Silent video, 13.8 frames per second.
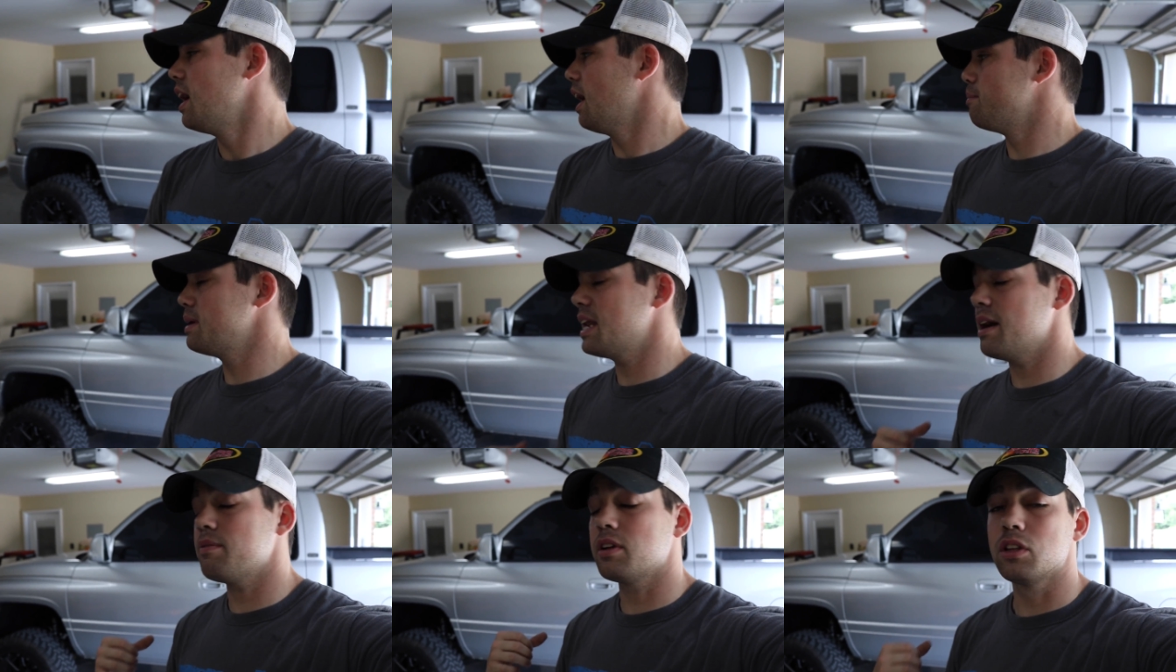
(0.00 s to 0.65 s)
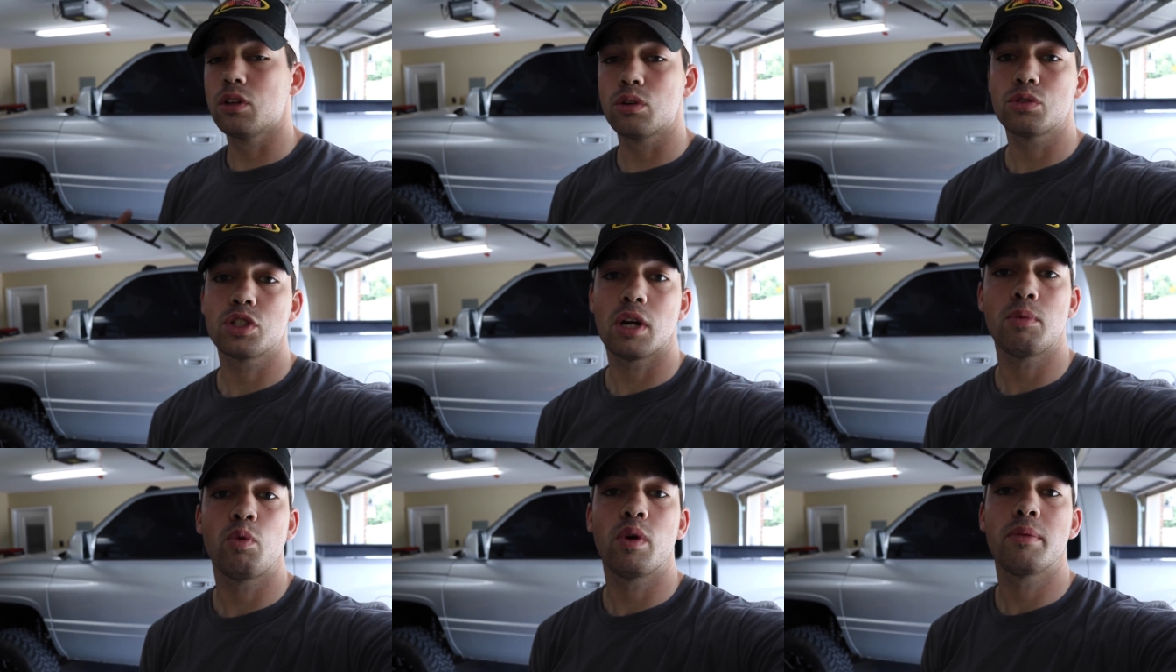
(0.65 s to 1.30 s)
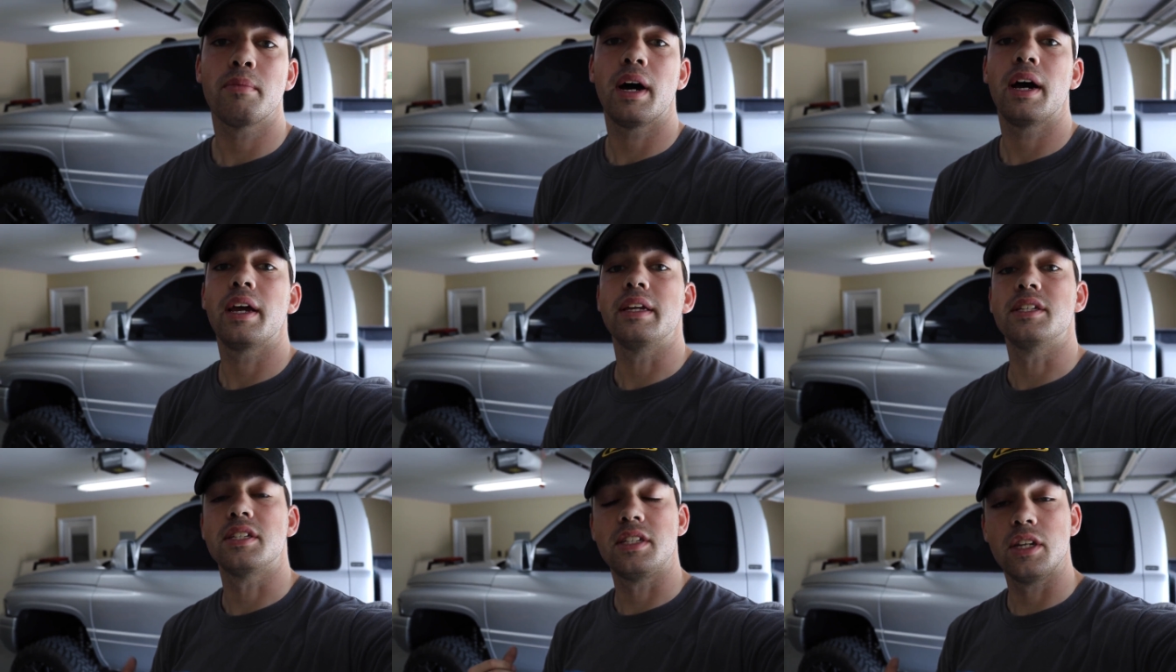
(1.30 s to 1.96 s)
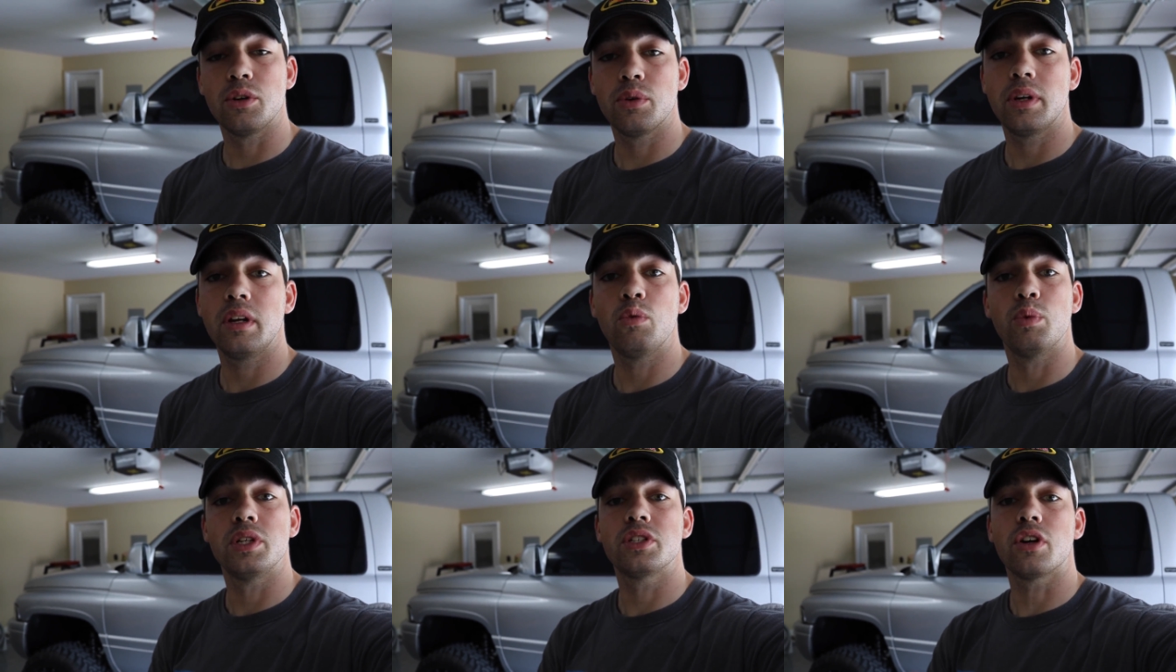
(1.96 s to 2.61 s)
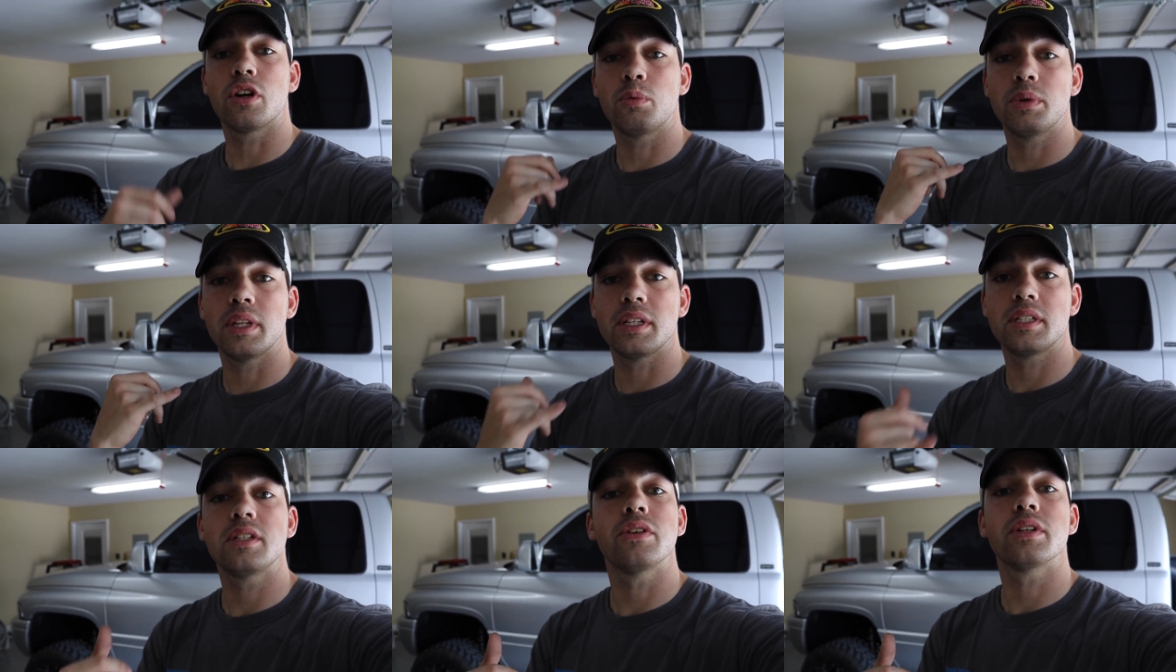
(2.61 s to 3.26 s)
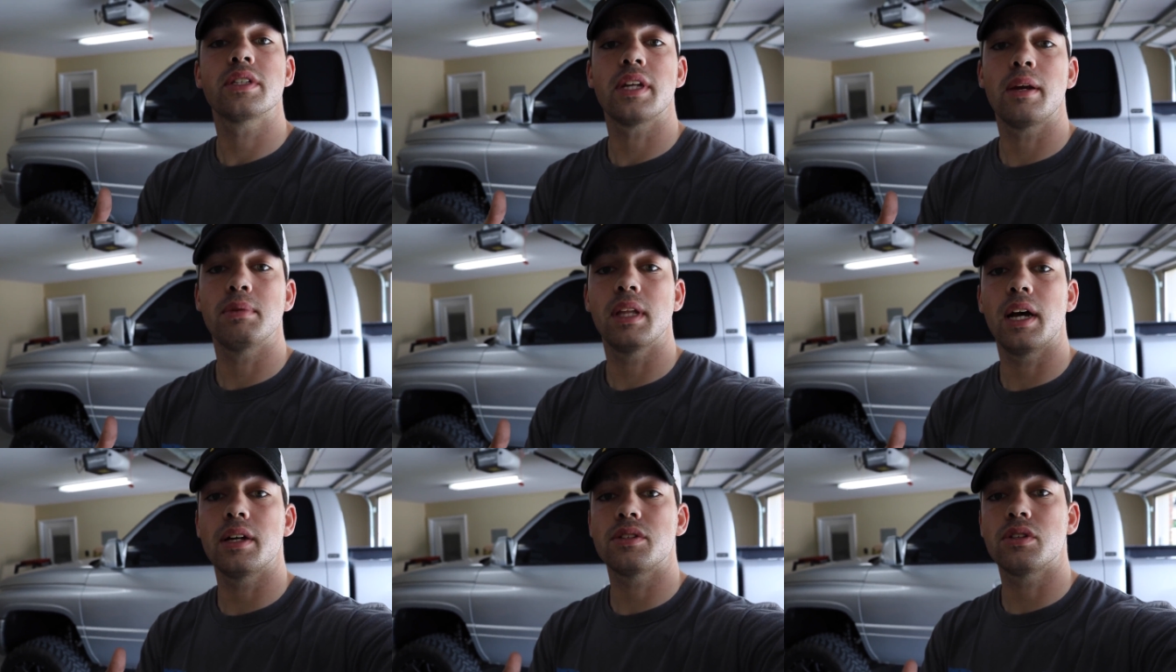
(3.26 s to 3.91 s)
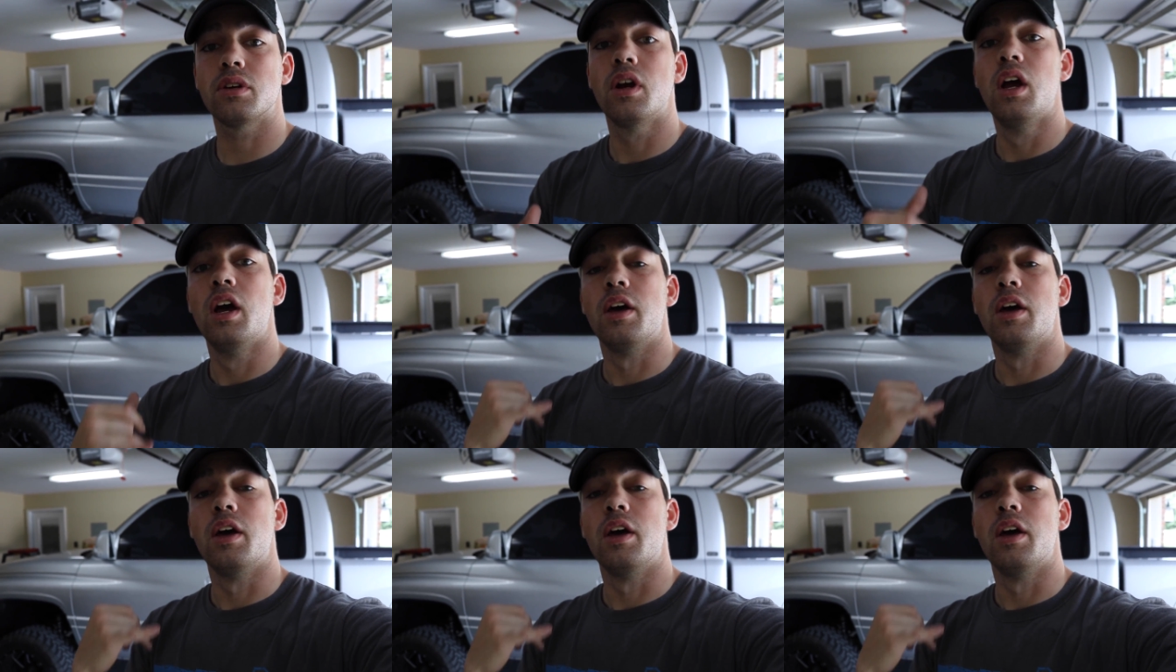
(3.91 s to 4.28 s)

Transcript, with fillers: I've been having a little trouble with my steering. We started with a steering stabilizer.